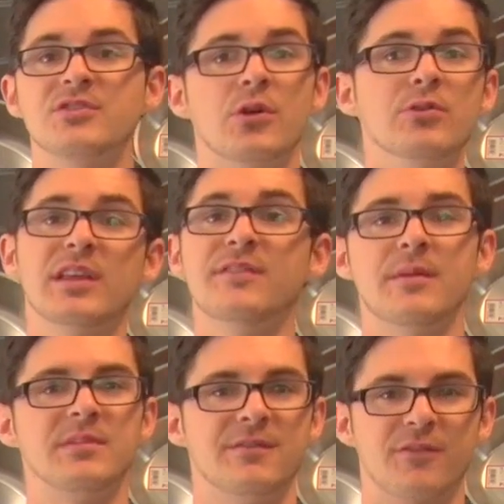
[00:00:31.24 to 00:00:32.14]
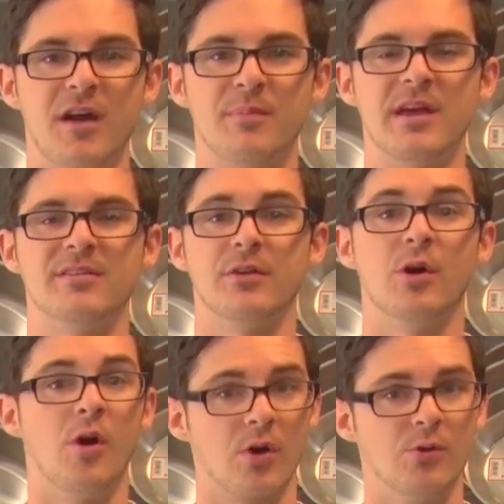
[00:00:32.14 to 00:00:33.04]
Don't leave empty fry pans on a
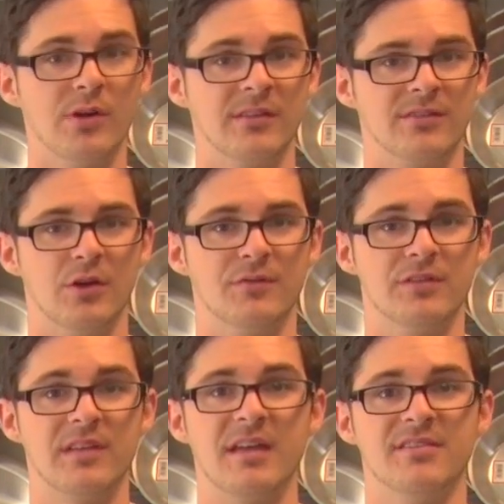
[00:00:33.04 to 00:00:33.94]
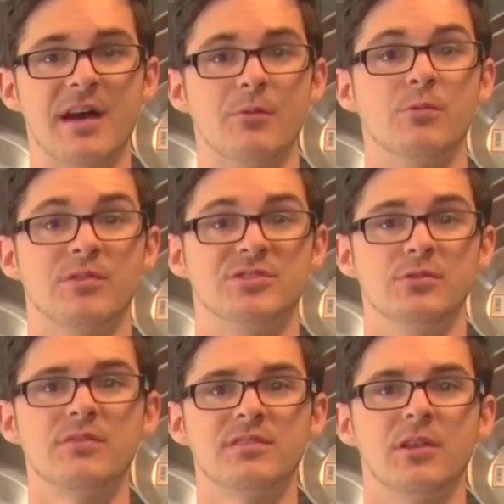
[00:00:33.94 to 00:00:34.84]
hot cooking surface, as that will
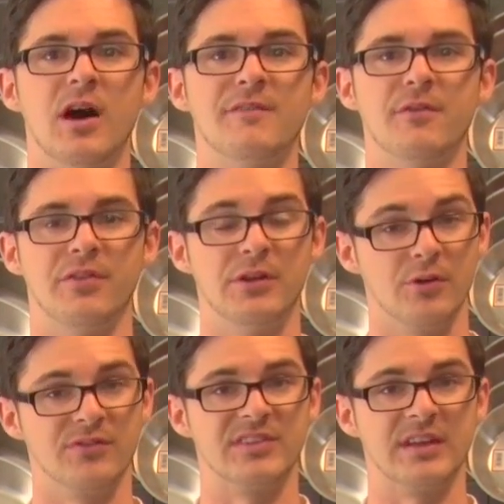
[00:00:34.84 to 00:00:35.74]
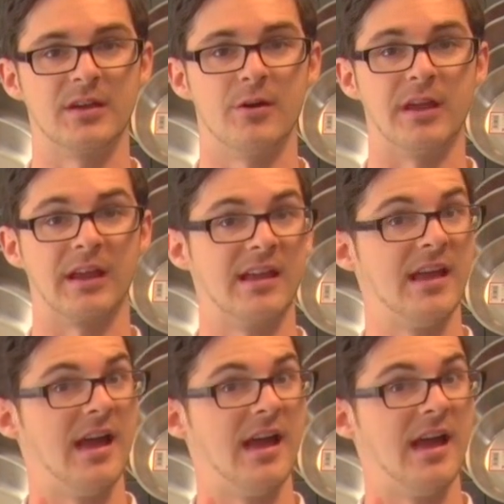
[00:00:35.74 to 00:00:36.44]
reduce the life of the non-stick coating.